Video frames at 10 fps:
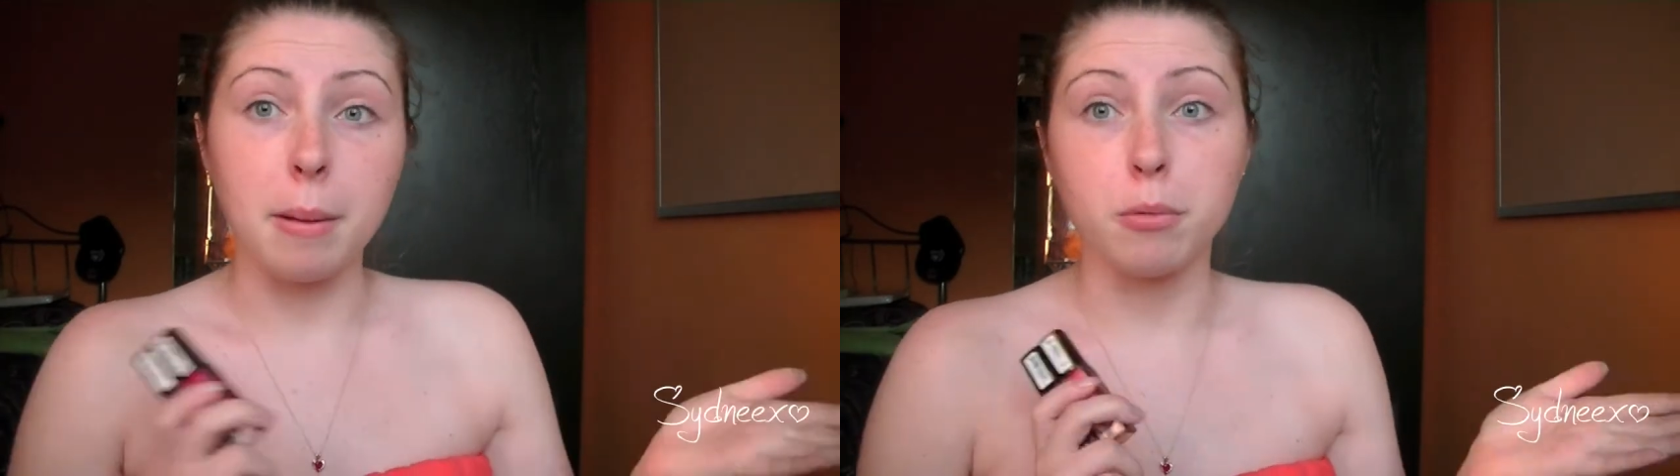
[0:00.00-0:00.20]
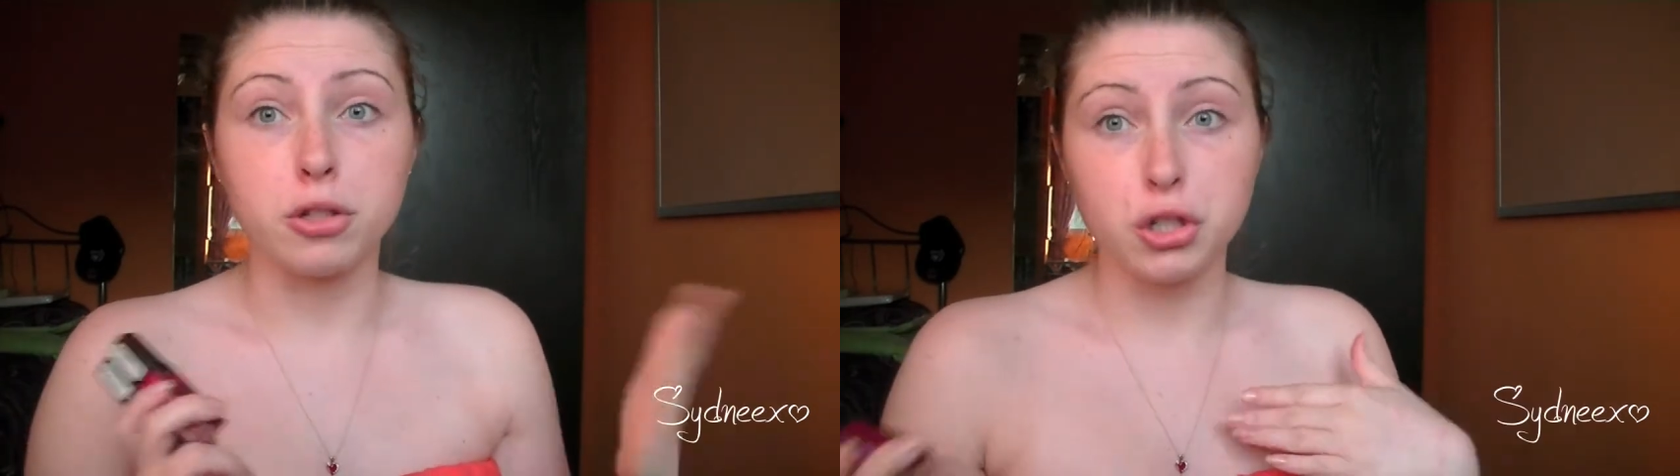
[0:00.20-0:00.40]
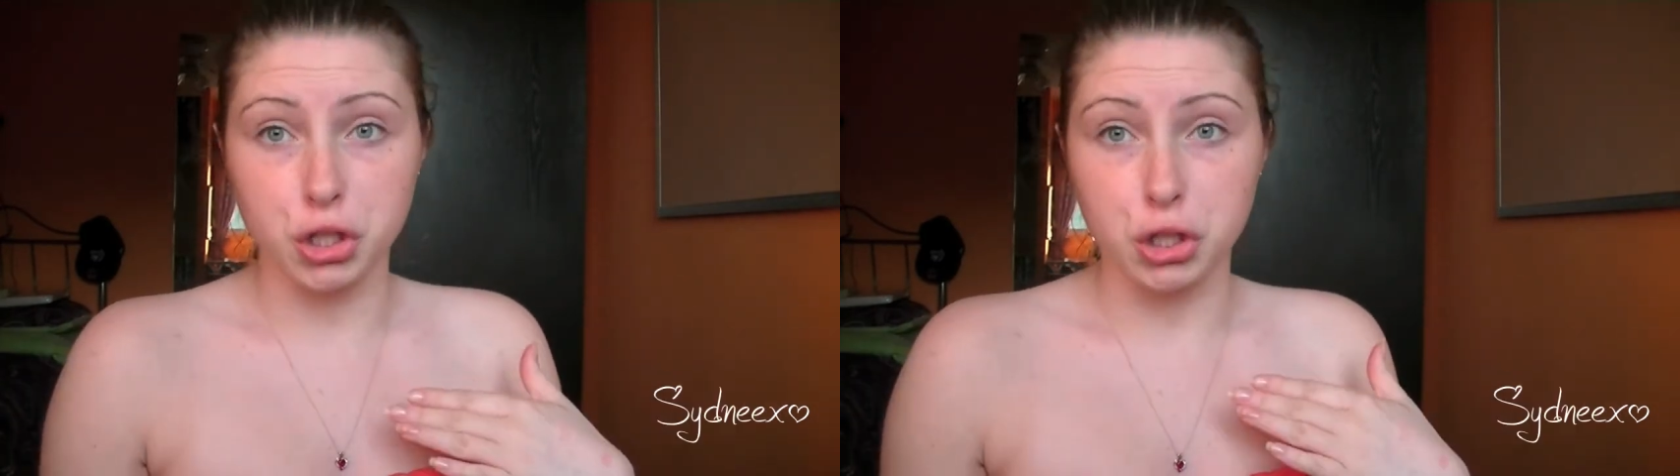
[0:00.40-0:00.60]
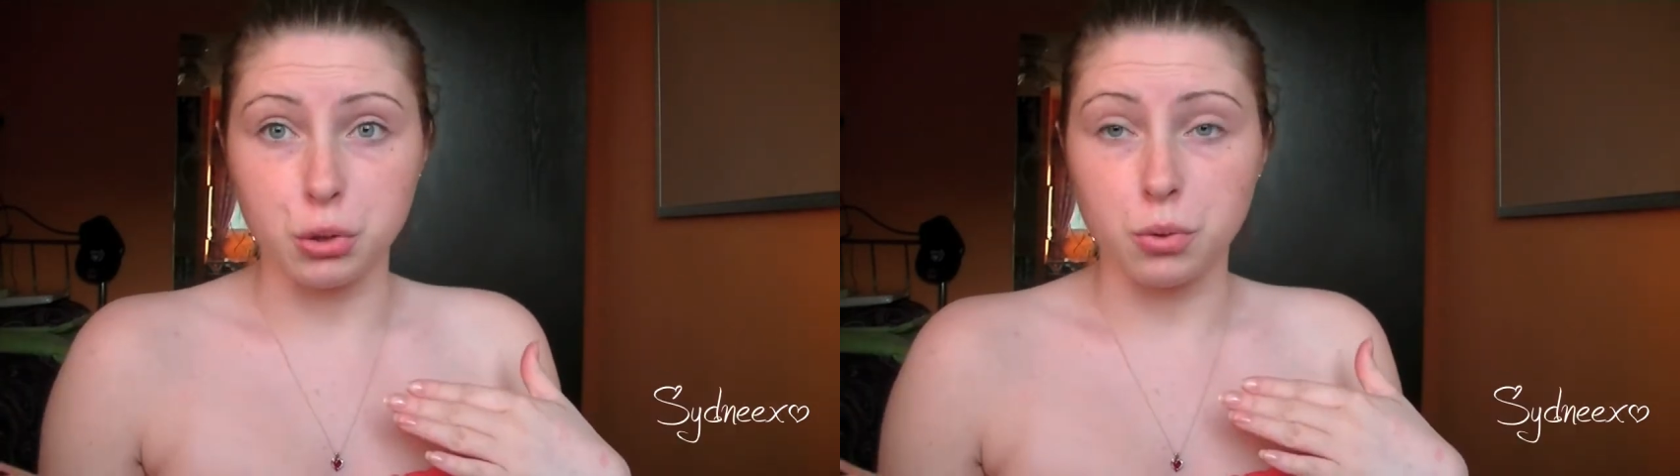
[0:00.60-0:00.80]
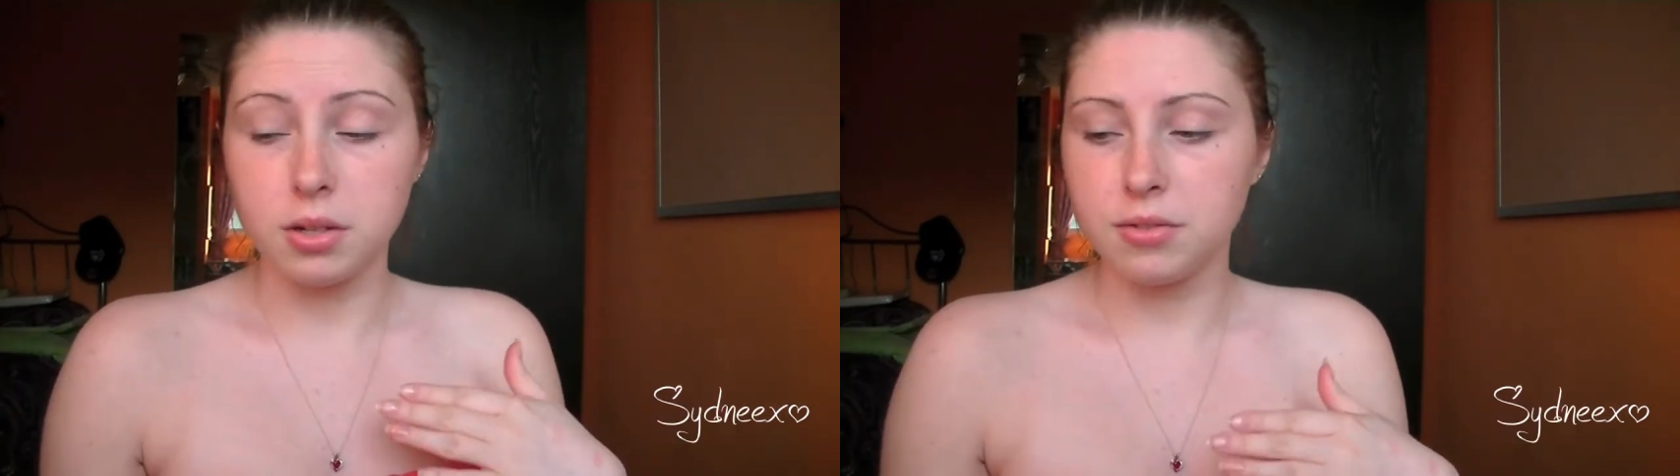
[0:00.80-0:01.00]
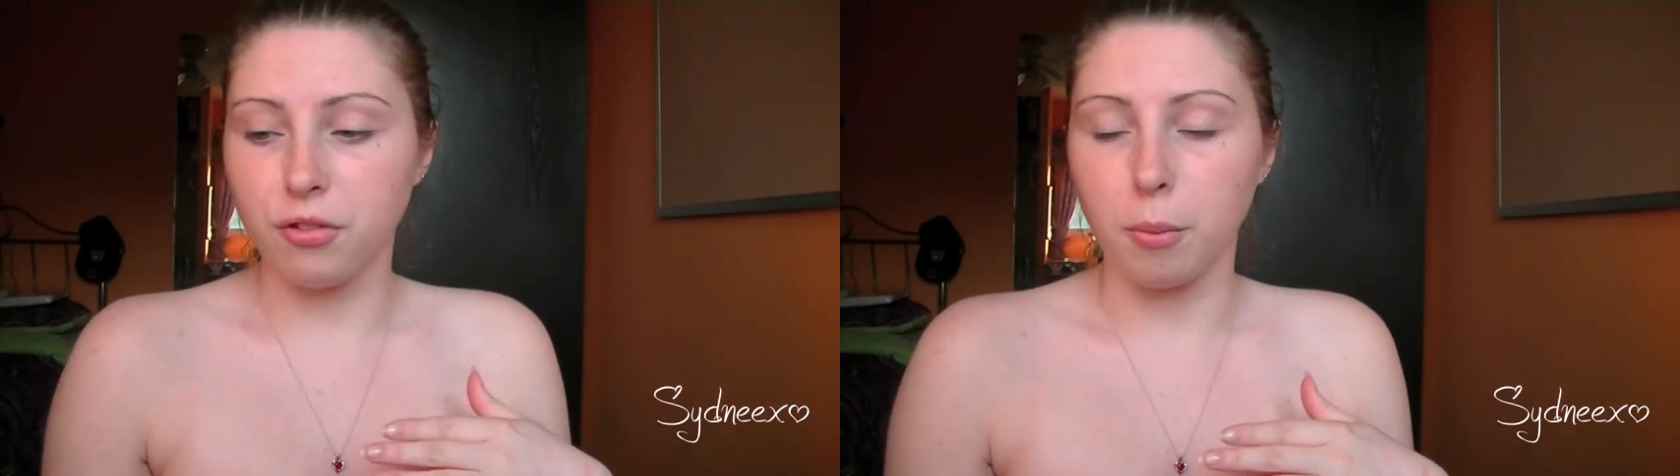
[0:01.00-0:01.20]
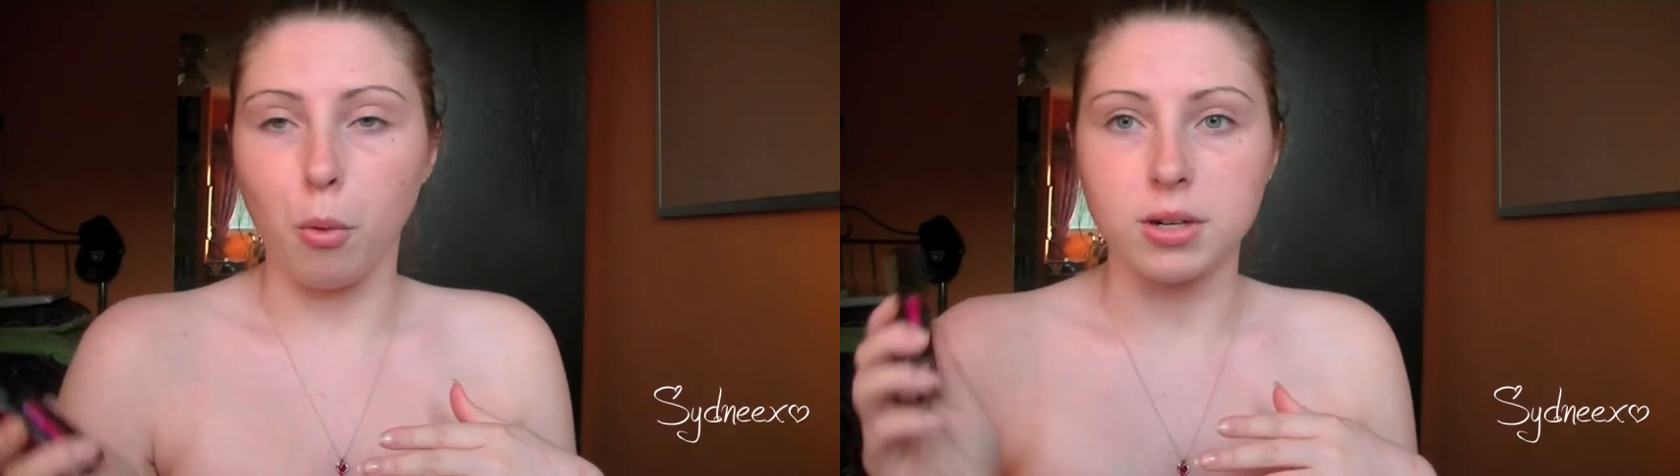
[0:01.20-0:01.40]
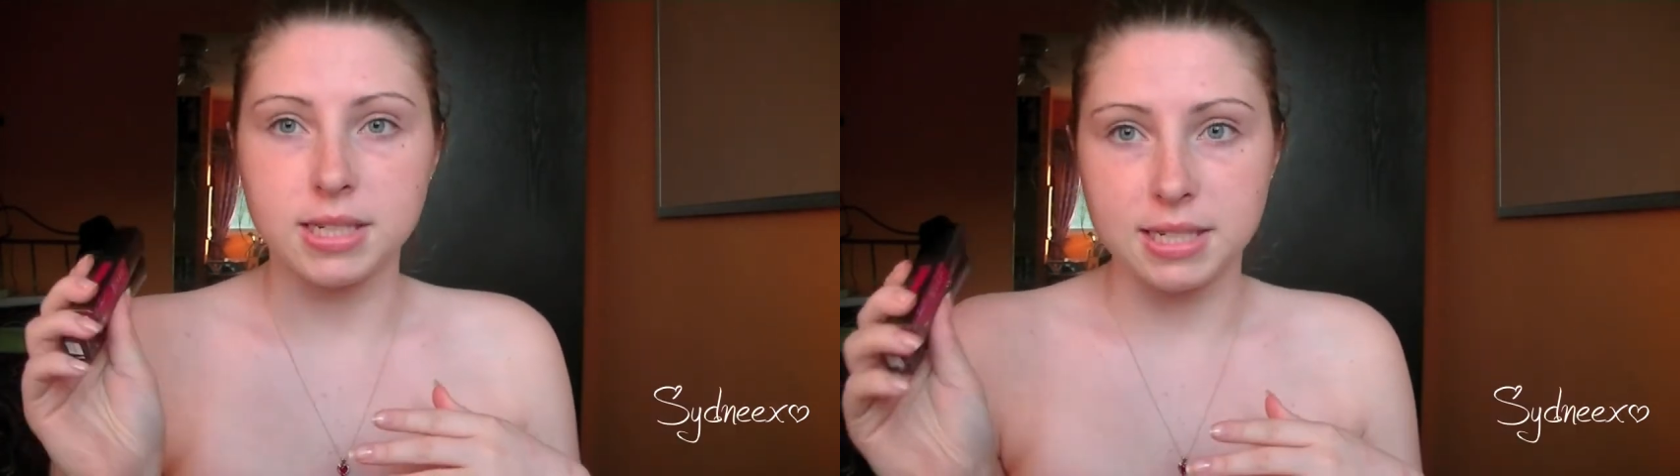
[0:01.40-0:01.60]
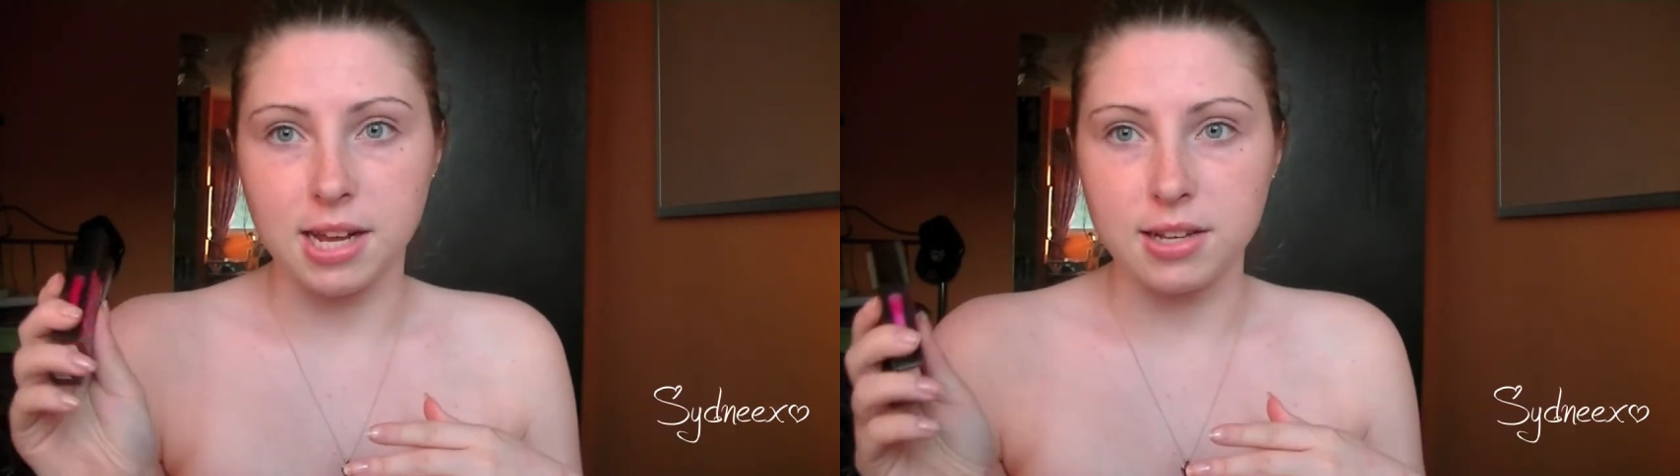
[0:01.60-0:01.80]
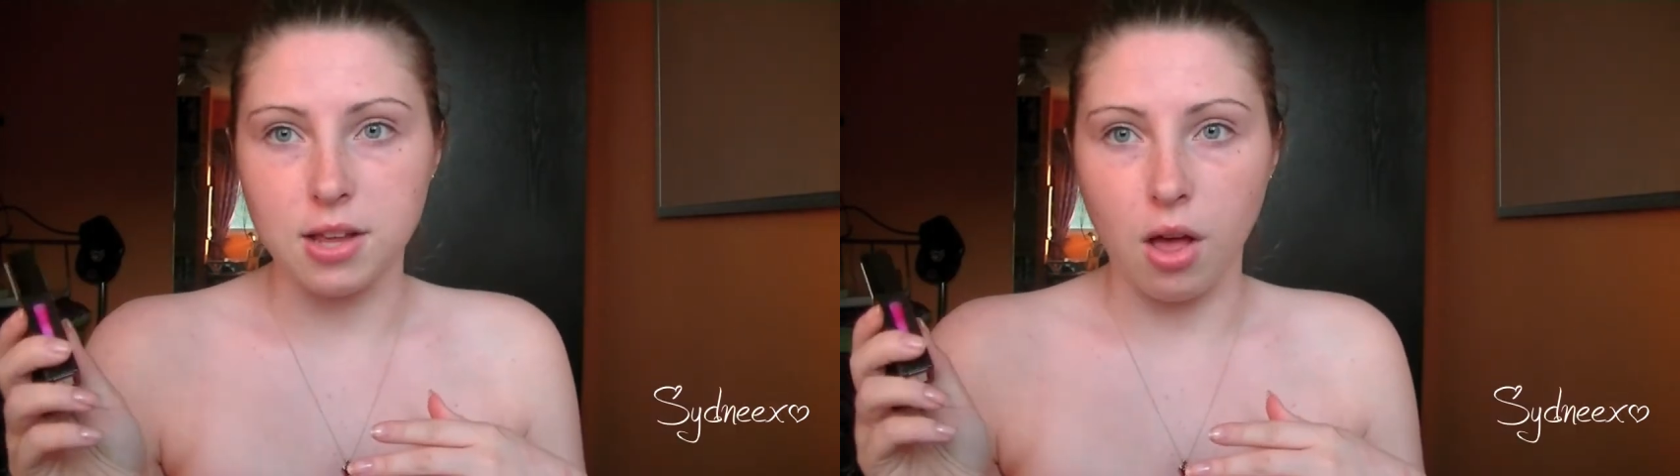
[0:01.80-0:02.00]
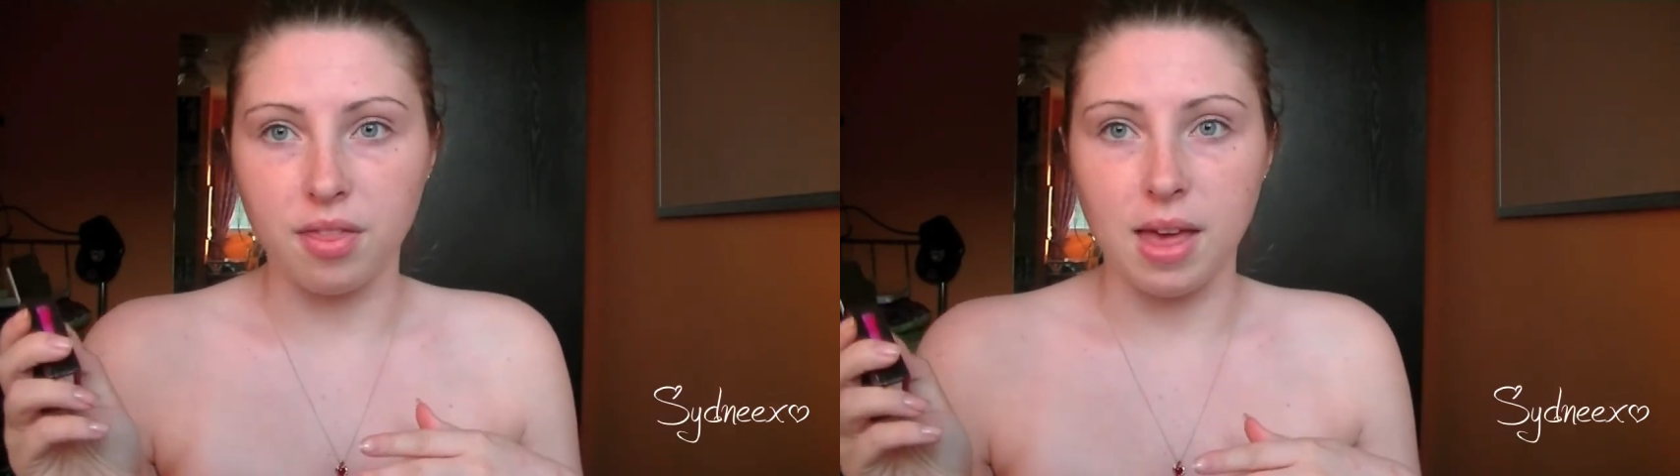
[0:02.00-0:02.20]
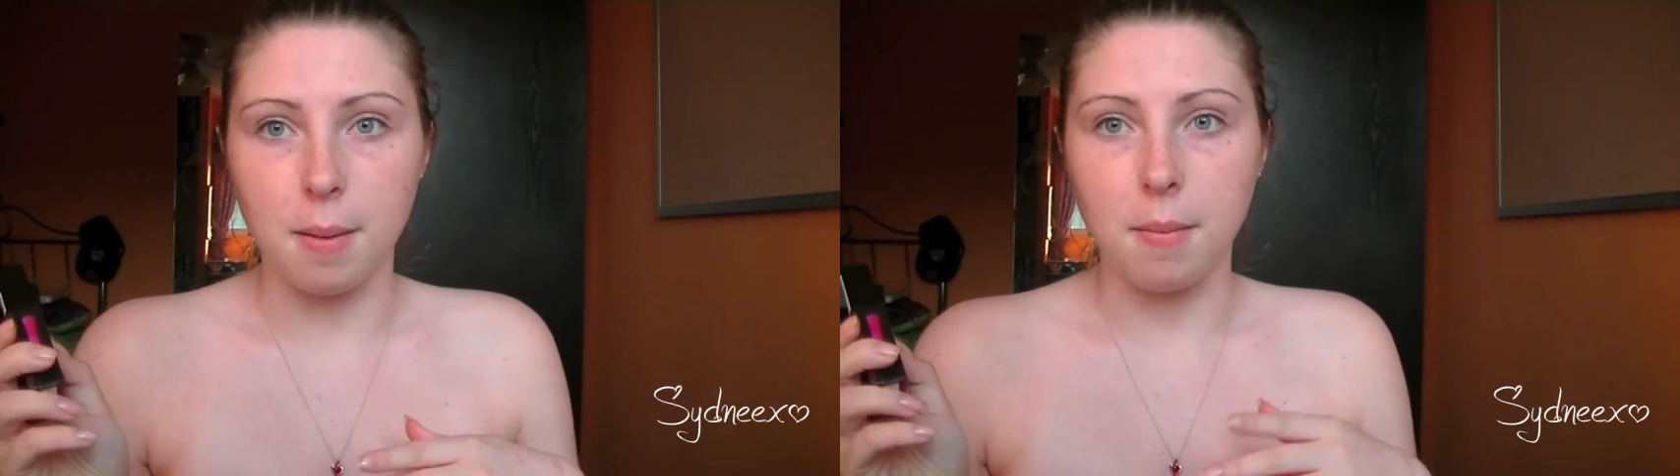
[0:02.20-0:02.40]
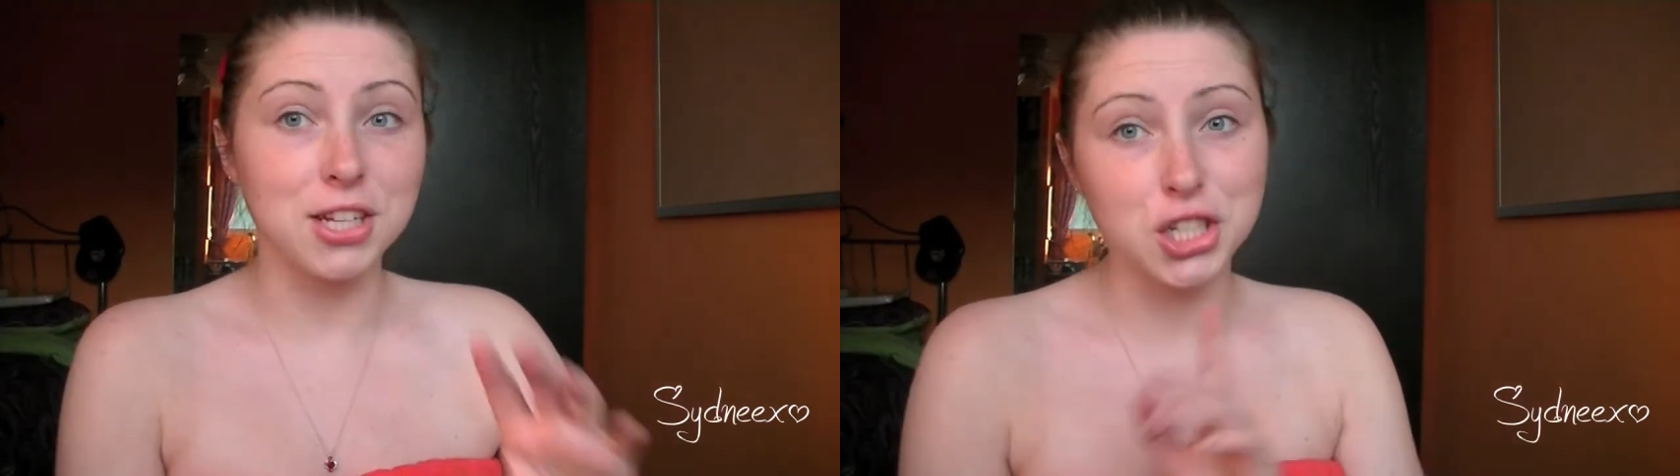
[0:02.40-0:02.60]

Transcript: April to June for more details on them.